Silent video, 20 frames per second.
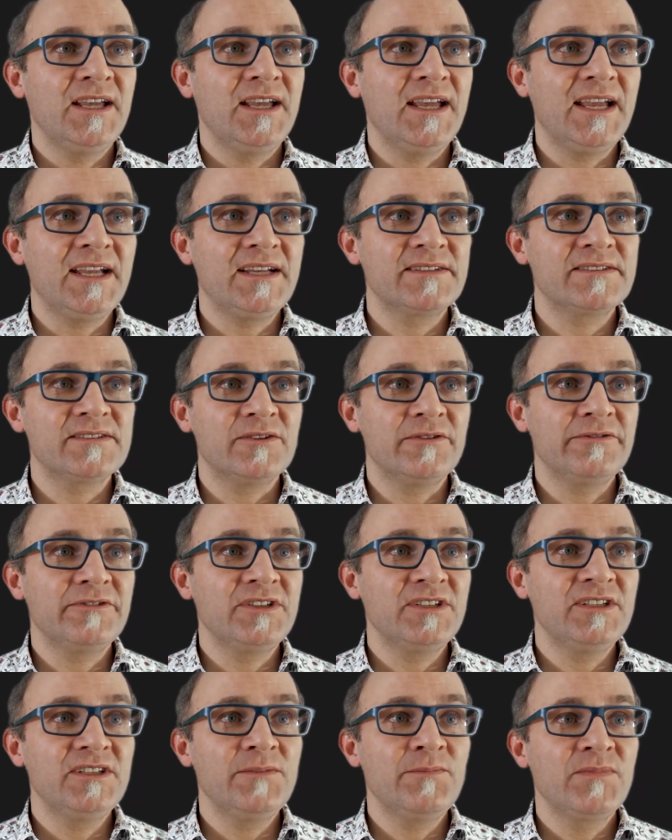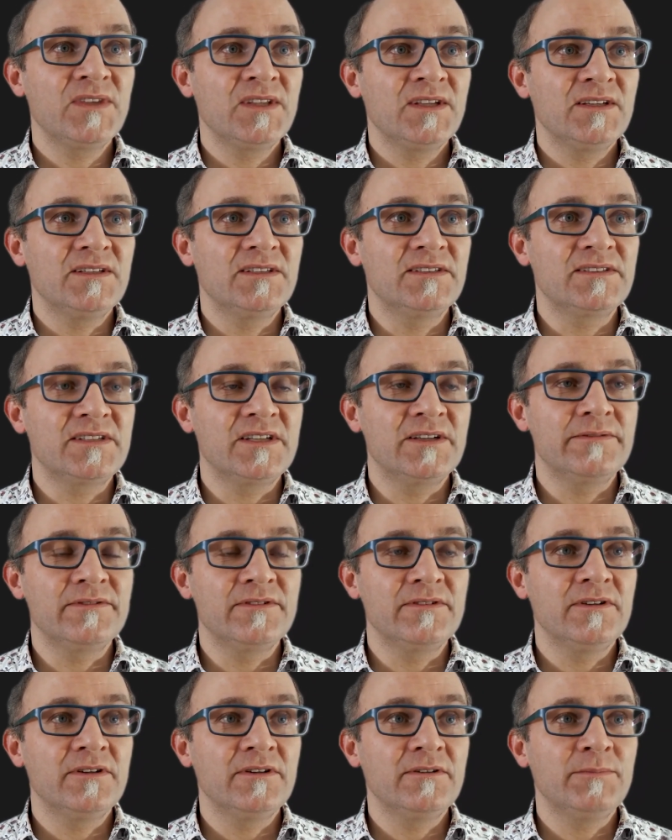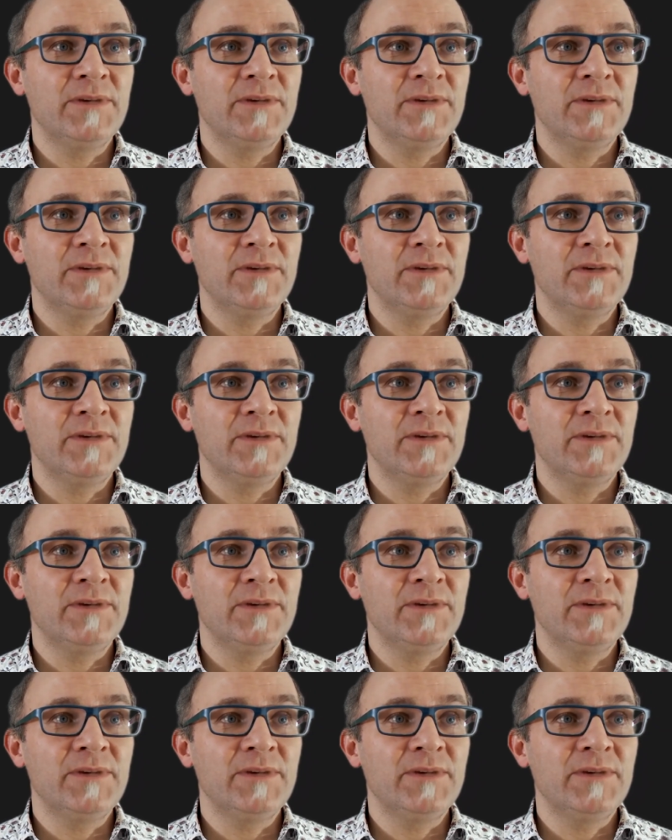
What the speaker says: X of t is given